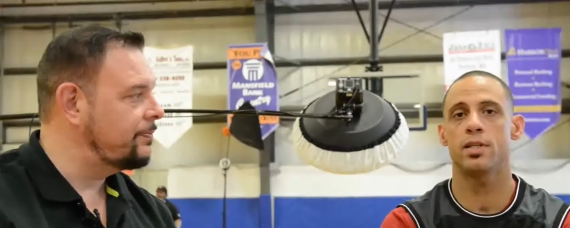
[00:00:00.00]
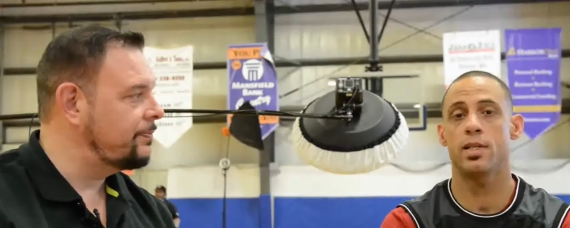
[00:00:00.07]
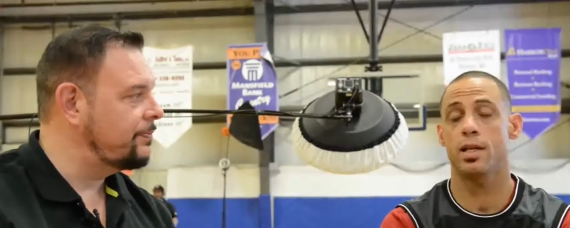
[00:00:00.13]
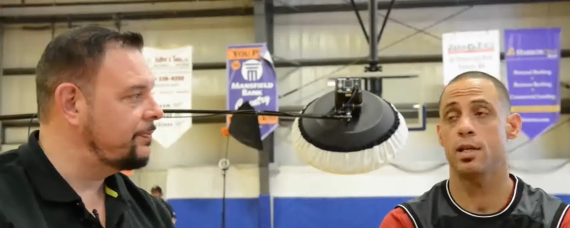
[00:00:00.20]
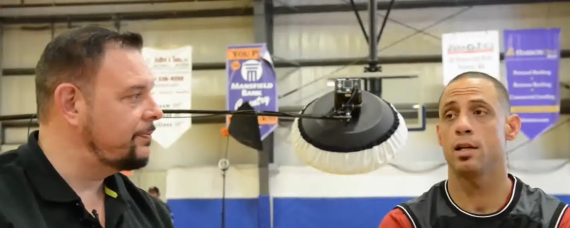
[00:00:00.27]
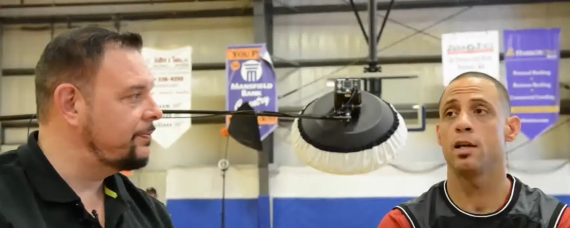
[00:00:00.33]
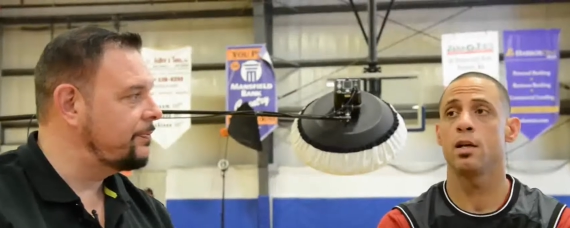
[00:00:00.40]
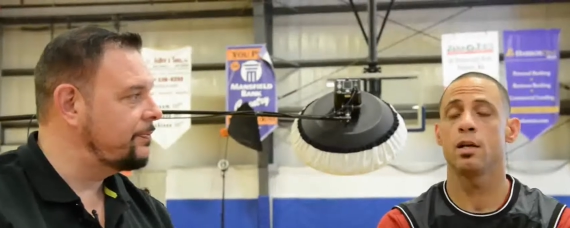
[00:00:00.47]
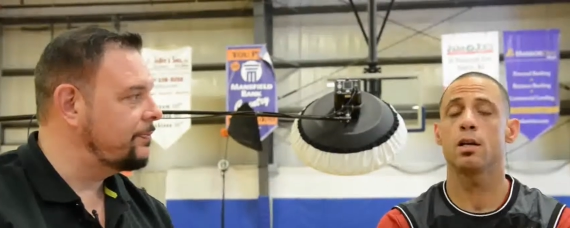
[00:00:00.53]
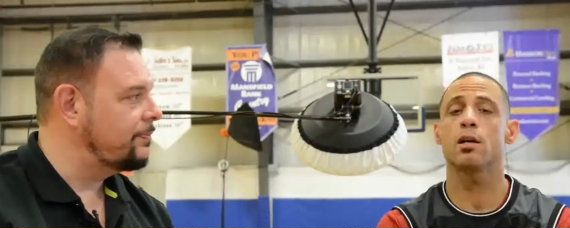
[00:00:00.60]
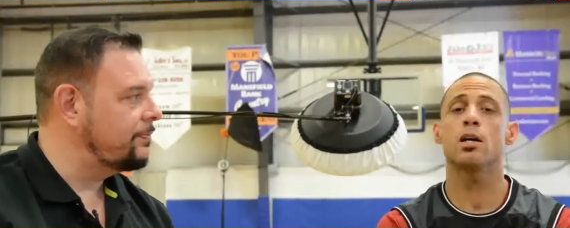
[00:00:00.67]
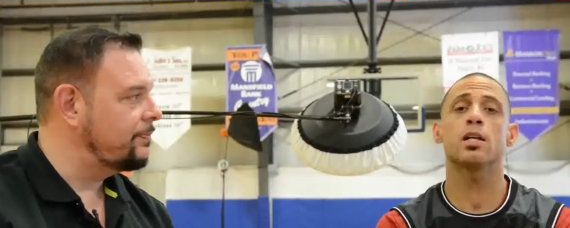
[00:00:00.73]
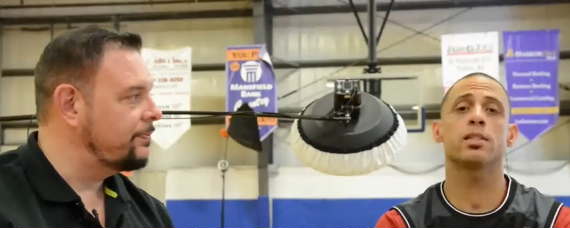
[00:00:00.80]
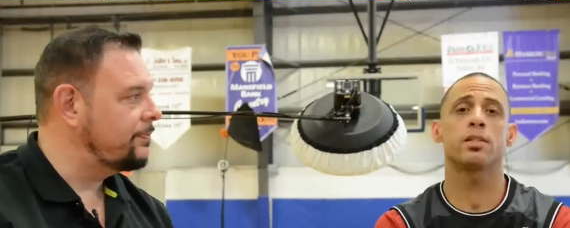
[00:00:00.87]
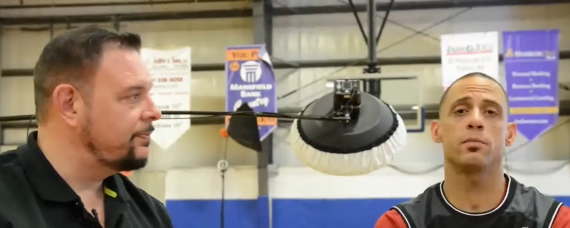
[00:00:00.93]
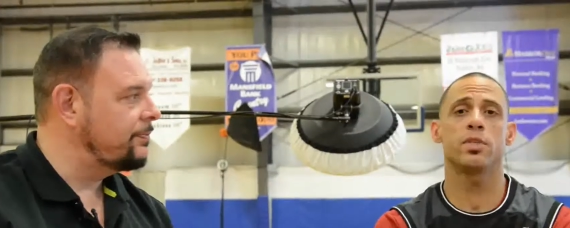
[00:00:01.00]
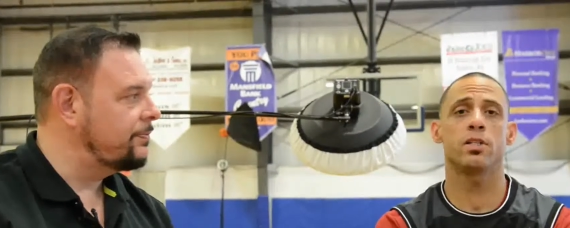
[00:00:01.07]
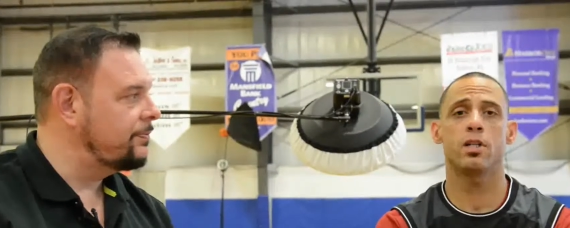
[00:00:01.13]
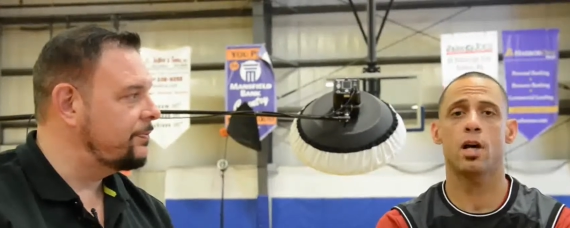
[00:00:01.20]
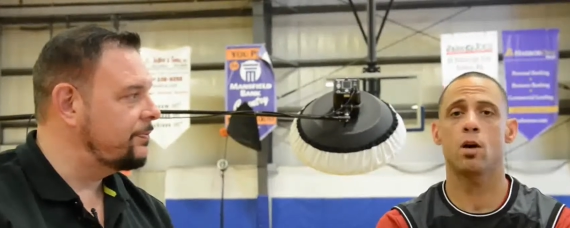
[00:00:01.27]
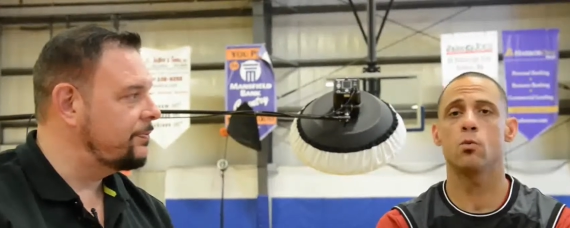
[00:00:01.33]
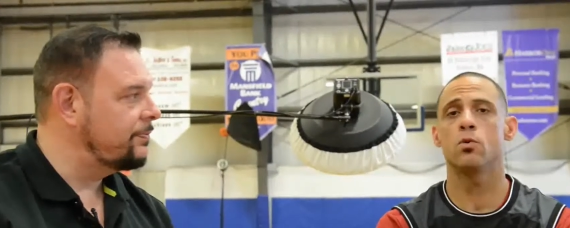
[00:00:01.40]
Speaker 1: that cause them to
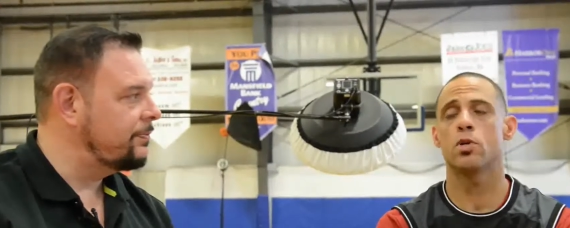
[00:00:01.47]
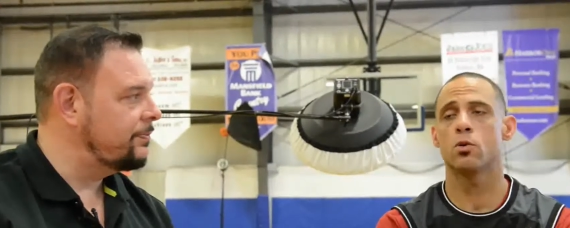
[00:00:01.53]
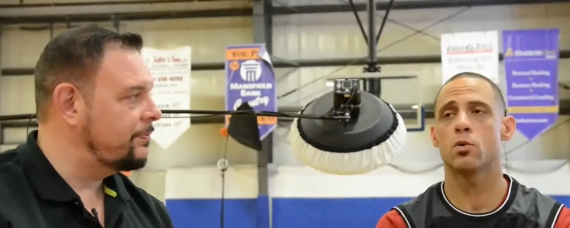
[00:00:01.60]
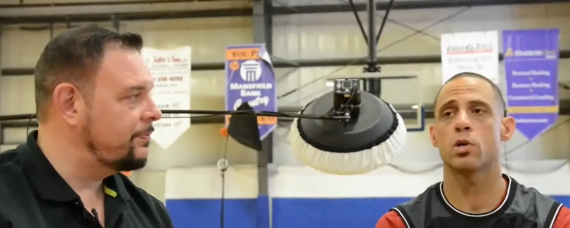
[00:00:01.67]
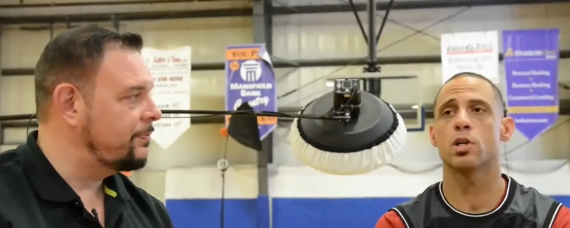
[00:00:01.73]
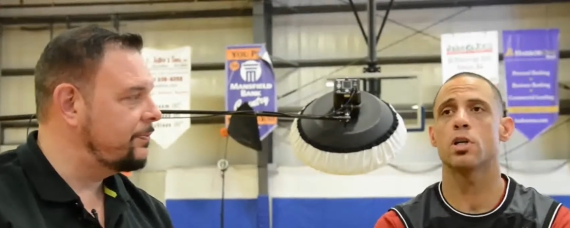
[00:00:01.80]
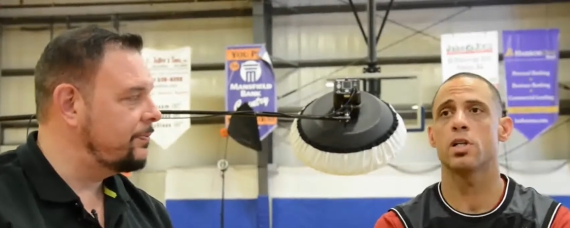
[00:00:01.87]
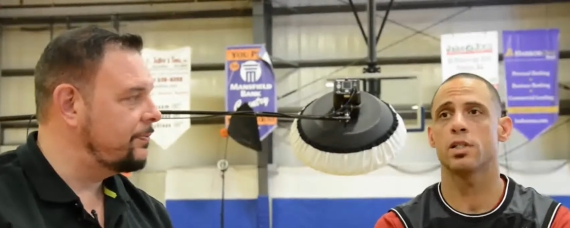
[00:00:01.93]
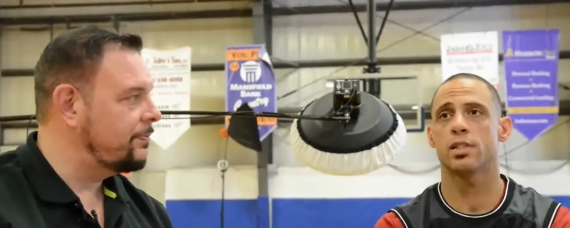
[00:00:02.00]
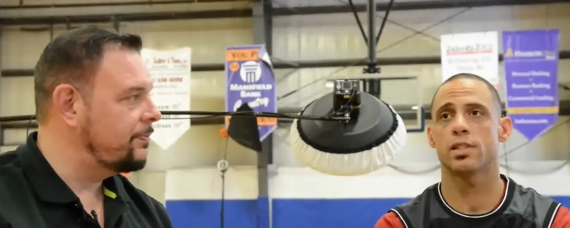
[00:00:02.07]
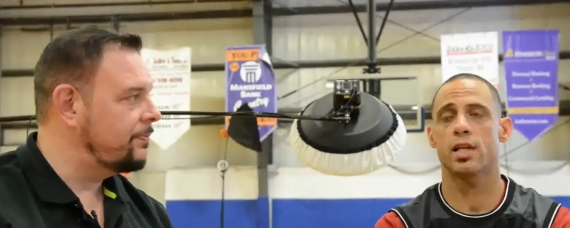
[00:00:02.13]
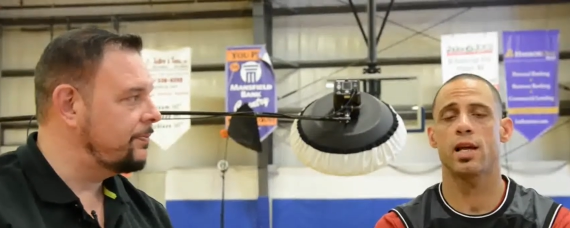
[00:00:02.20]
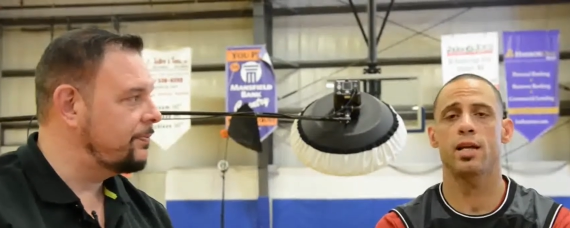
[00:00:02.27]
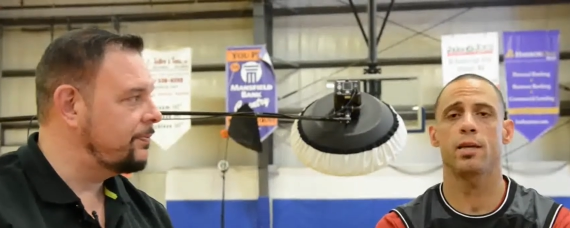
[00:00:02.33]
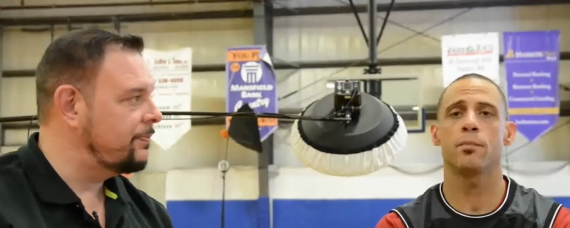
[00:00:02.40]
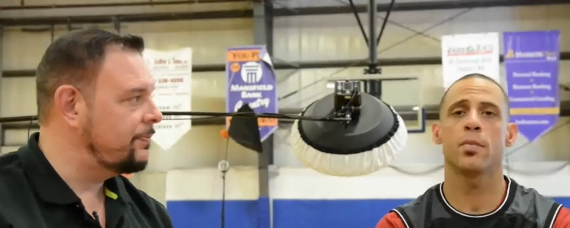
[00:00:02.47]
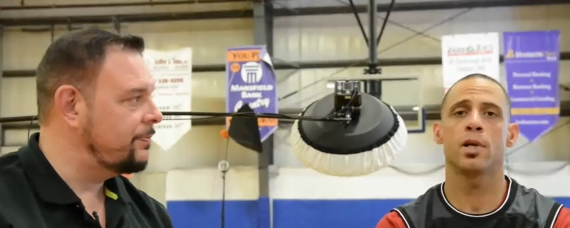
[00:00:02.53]
not want to work on site.